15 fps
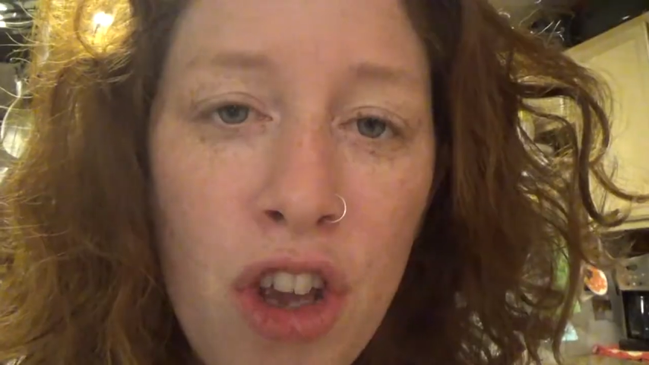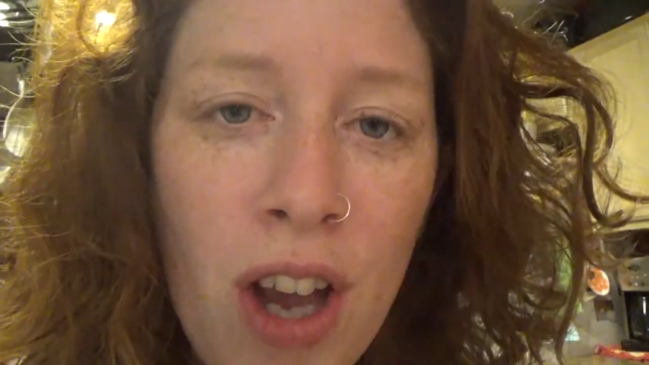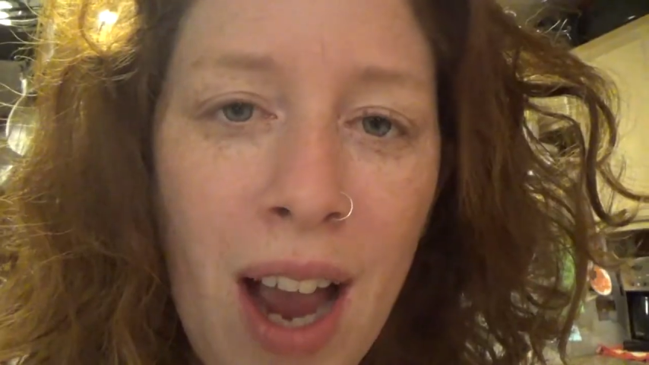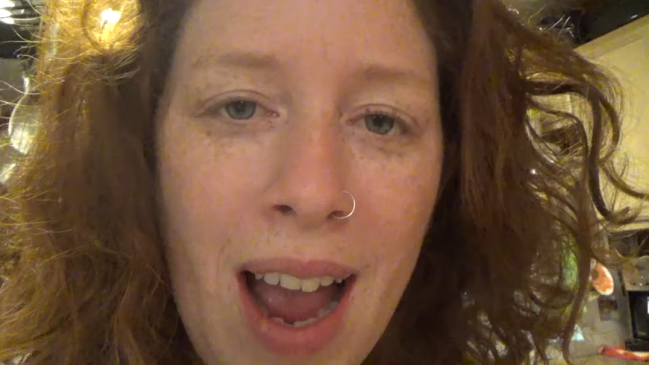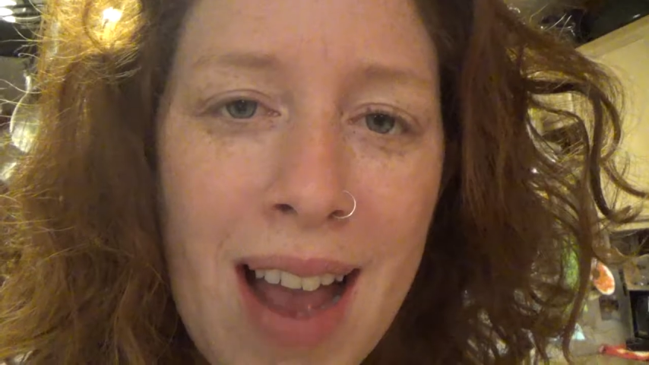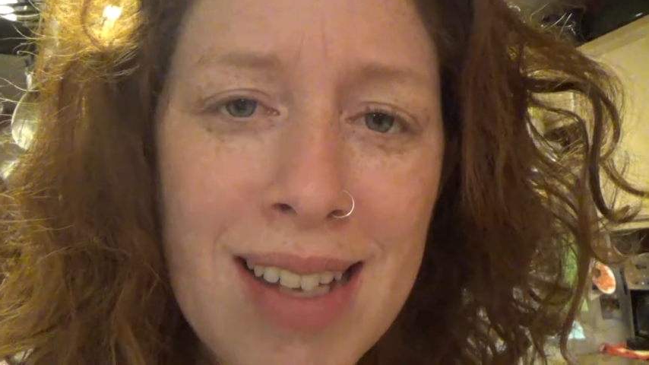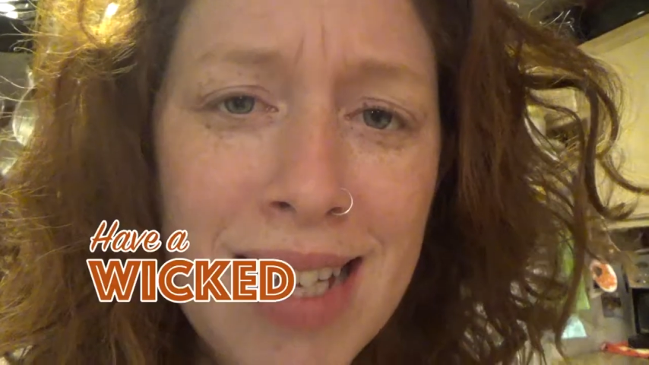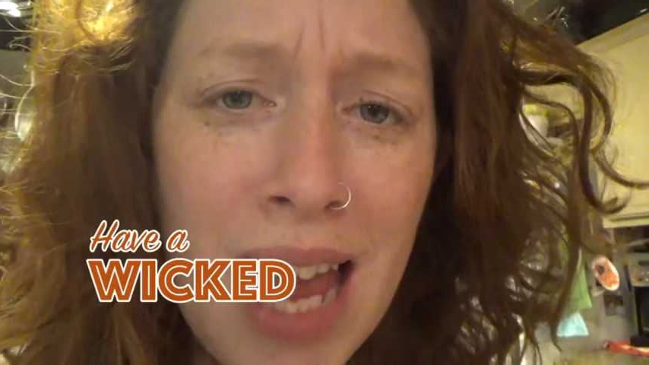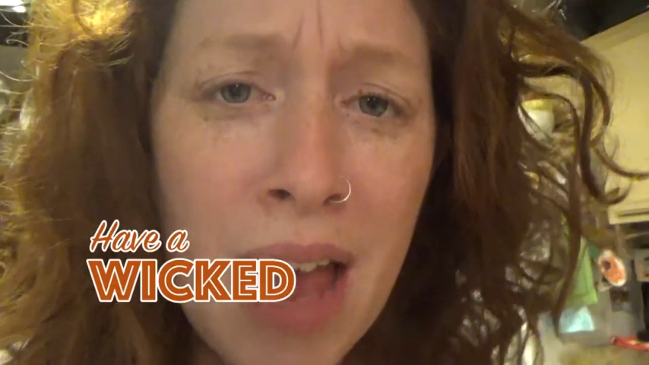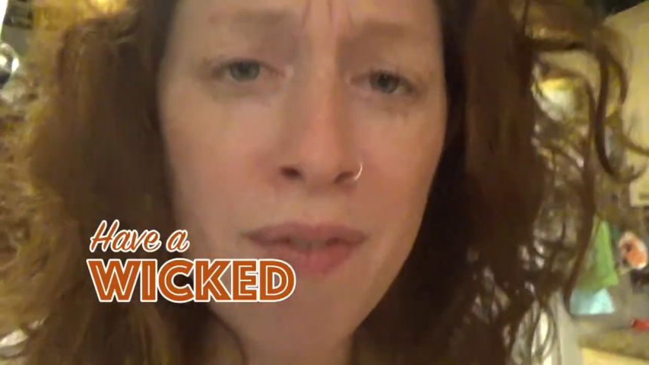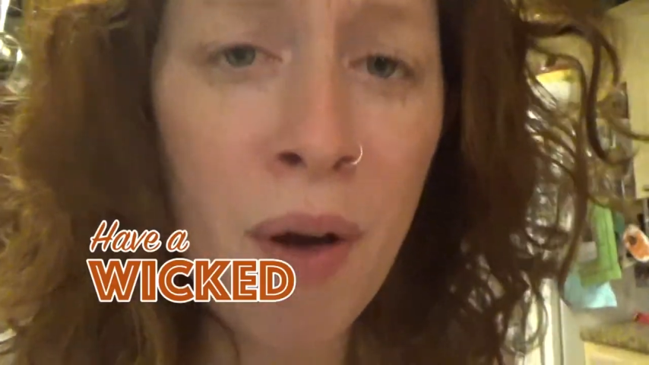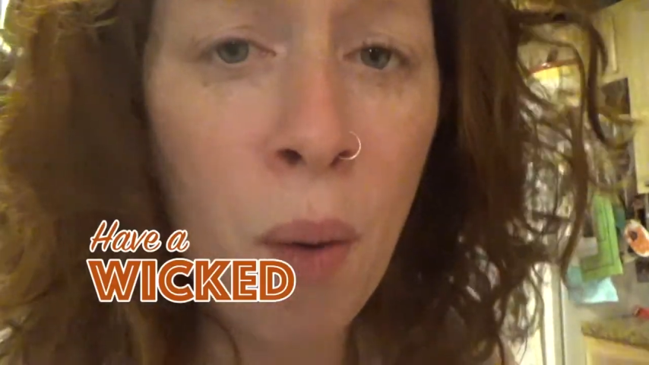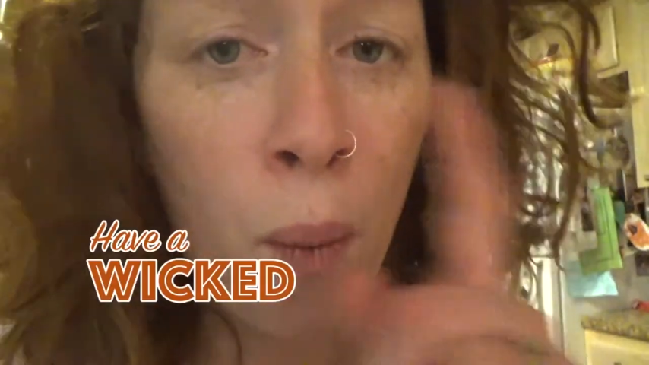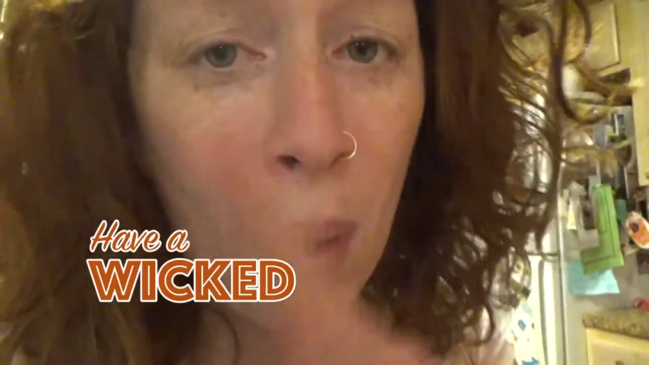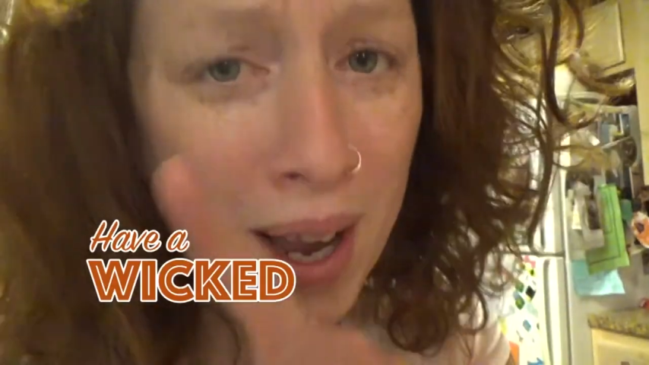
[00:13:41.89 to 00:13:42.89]
You guys have
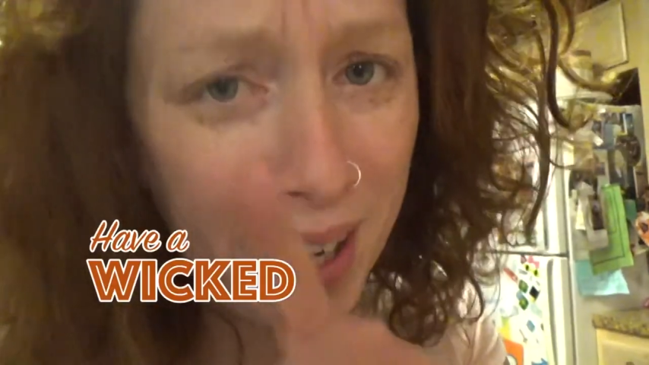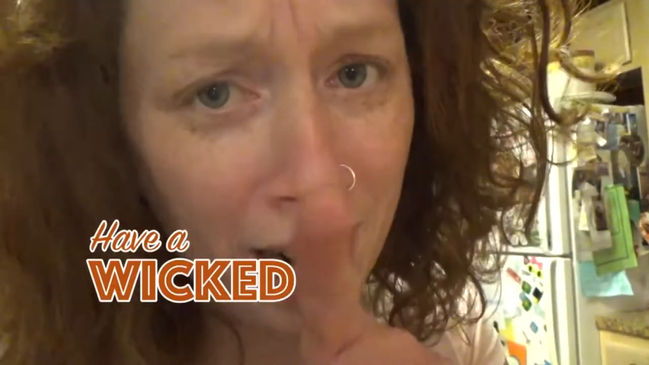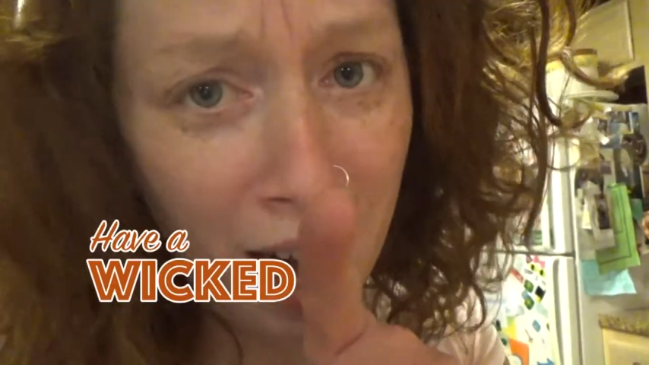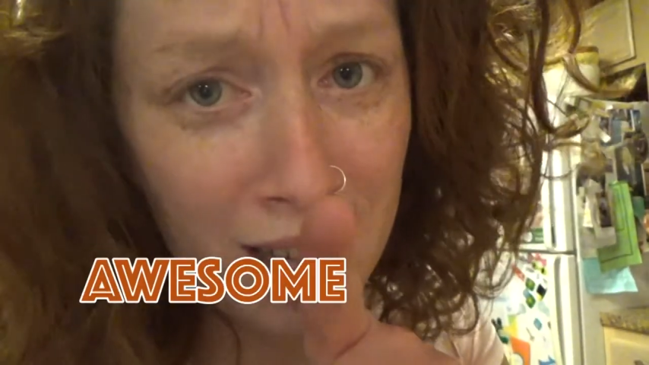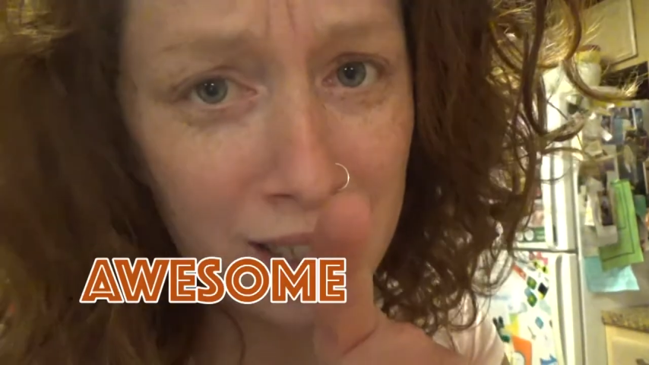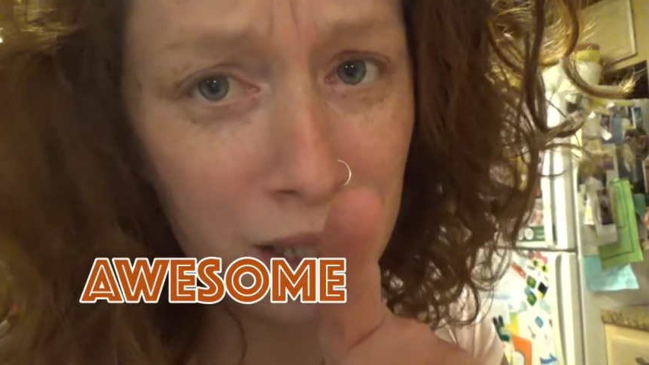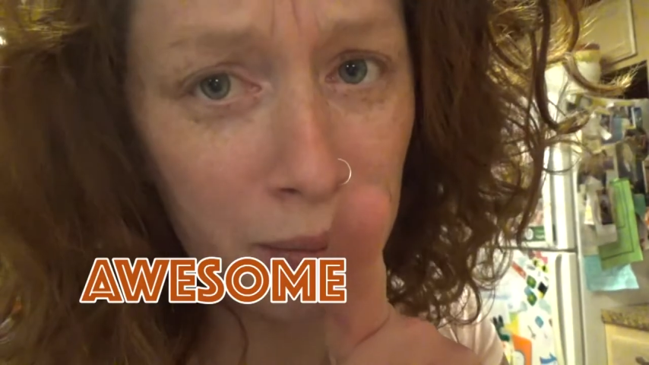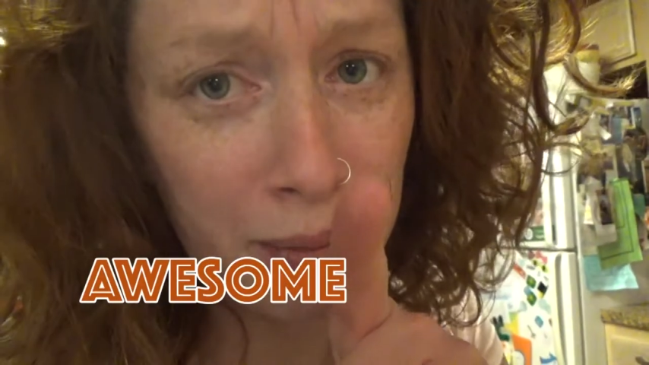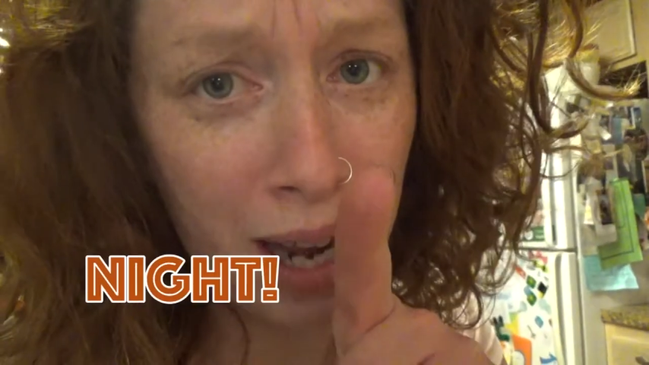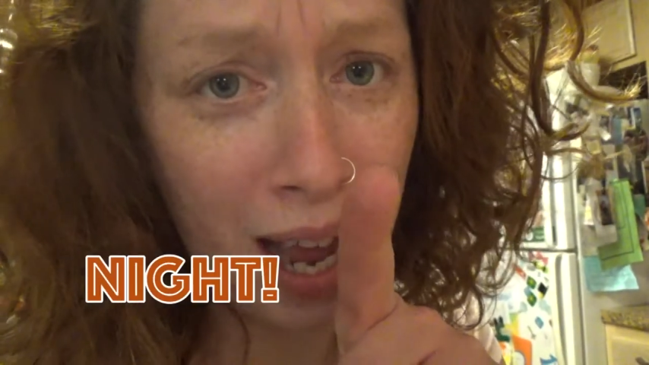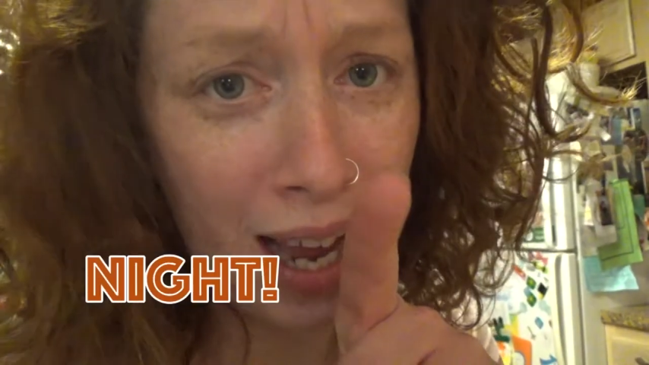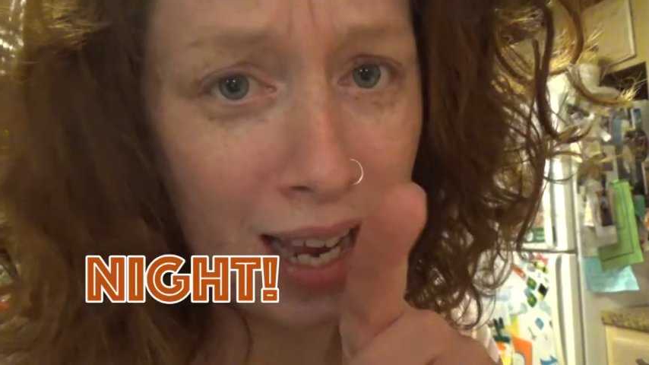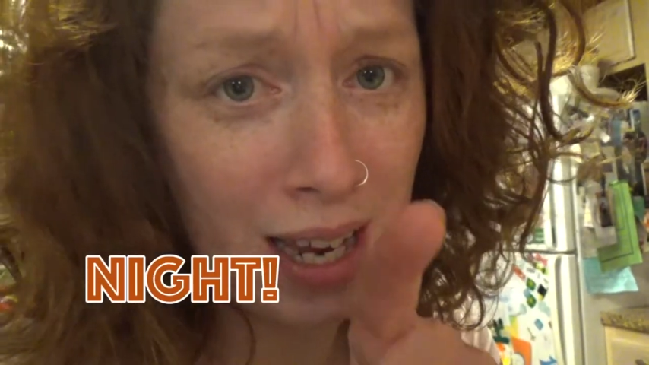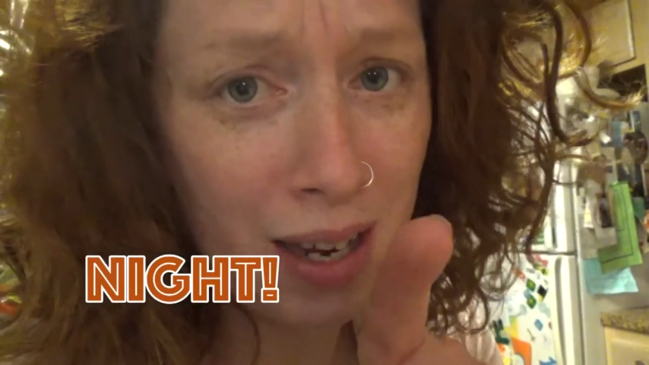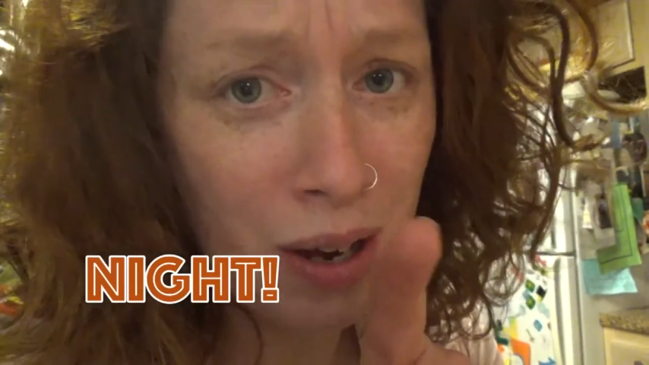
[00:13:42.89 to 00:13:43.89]
a wicked awesome
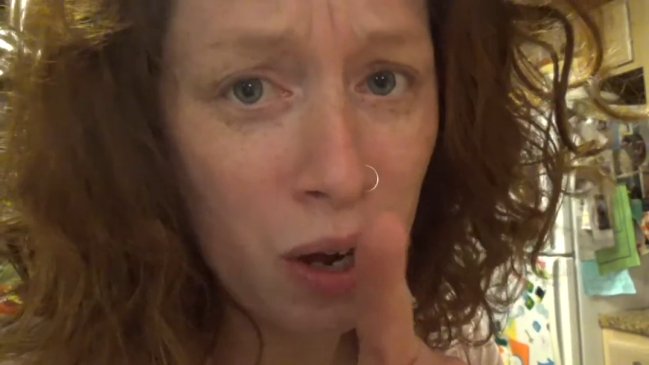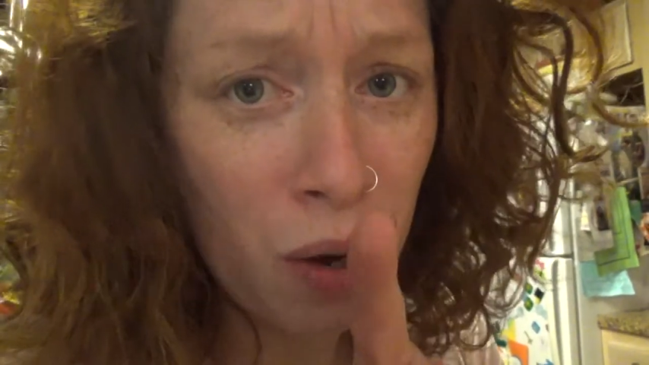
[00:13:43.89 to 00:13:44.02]
night.